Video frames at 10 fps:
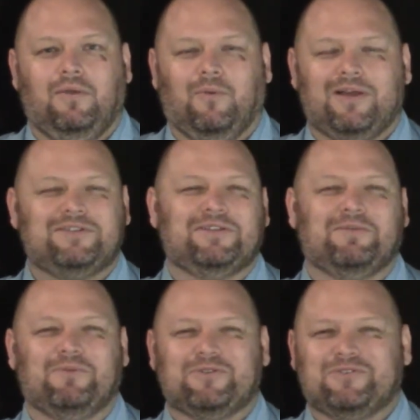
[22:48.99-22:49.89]
Watch the
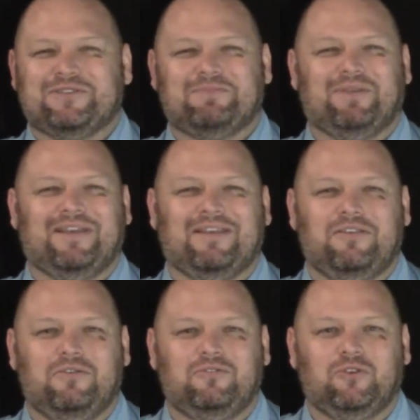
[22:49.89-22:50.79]
commercials at the beginning of
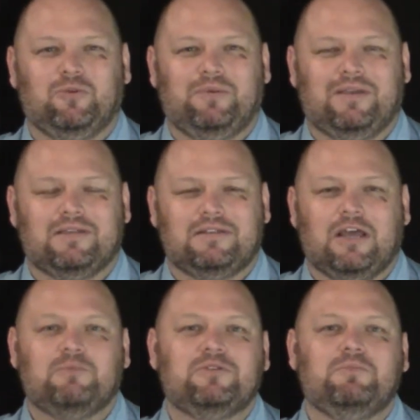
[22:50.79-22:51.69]
YouTube because it
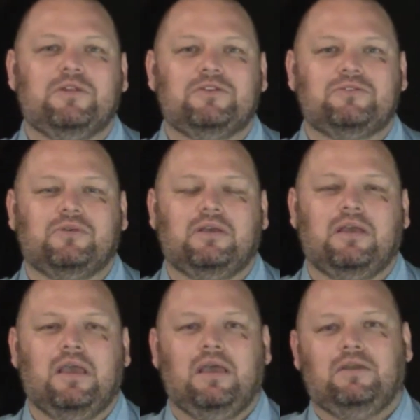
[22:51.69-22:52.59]
helps the ministry
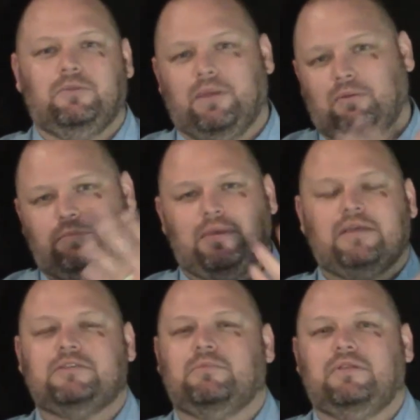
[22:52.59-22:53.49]
to be able to
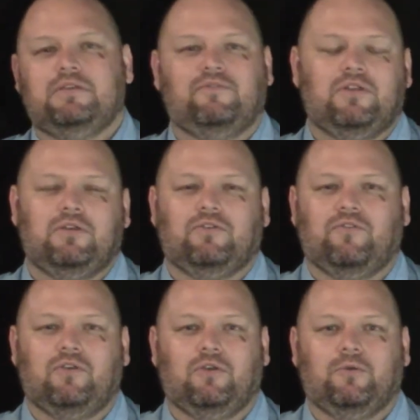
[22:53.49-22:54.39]
make some of these videos
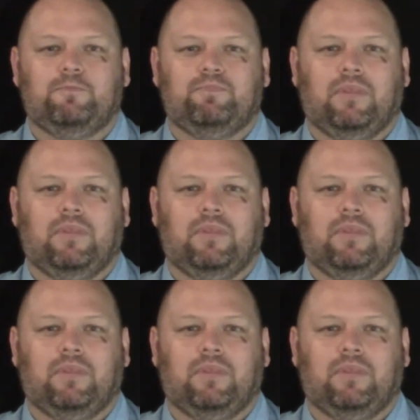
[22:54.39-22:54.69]
for you.